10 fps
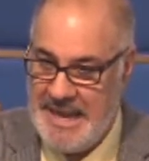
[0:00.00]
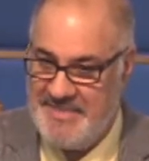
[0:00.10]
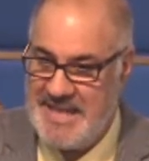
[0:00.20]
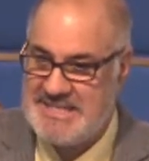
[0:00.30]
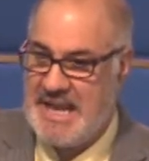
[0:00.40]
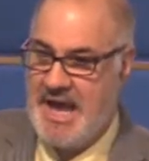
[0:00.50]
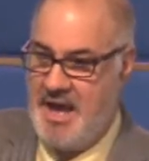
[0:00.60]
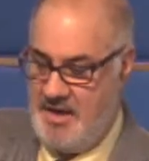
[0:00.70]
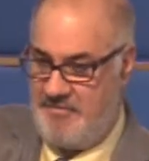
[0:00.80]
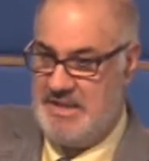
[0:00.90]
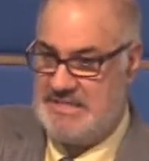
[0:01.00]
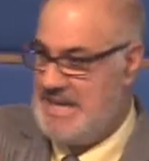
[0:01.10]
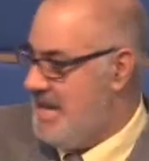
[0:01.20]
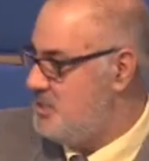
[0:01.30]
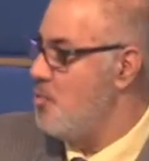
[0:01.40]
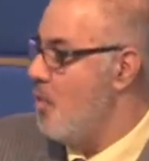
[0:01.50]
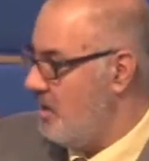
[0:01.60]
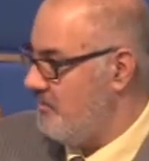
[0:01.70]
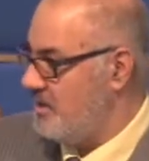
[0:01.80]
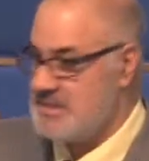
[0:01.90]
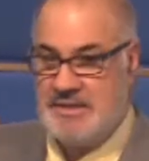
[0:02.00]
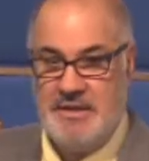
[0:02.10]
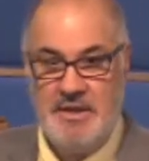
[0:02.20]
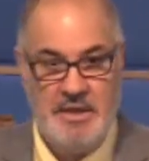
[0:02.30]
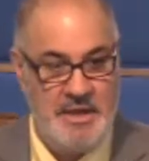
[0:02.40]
And that's a confidence each one of us